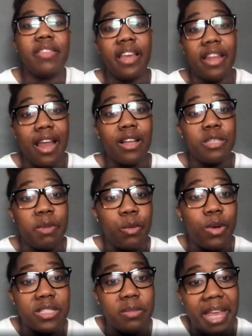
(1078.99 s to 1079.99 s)
The announcement
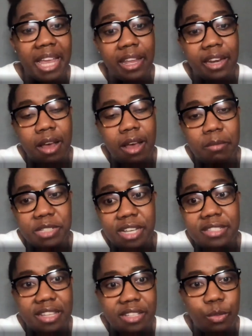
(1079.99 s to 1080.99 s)
was made
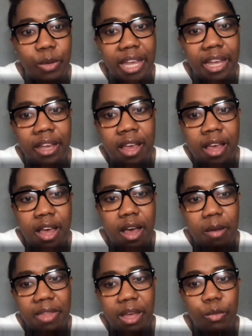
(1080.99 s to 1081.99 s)
just this week
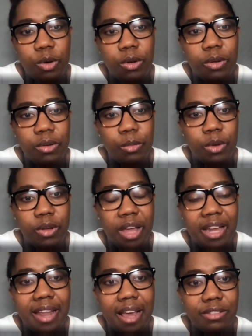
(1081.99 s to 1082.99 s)
that we'll
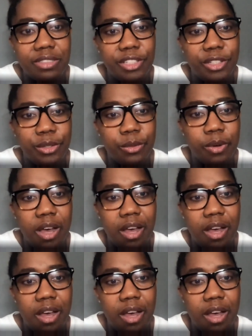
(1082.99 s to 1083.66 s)
head down to